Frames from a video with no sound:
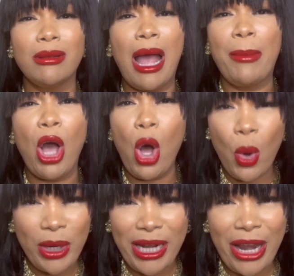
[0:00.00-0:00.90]
I'm
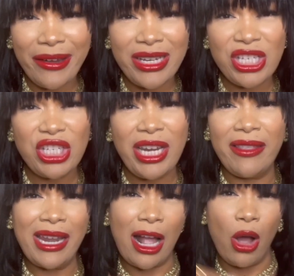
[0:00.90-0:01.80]
cold in the air conditioning
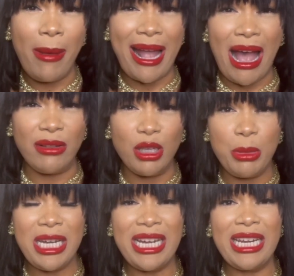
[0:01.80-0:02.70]
and then I go back out in the
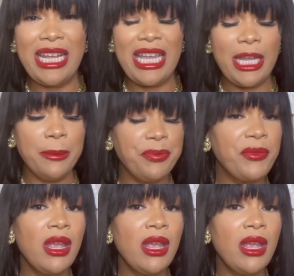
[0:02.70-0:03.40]
humidity and heat.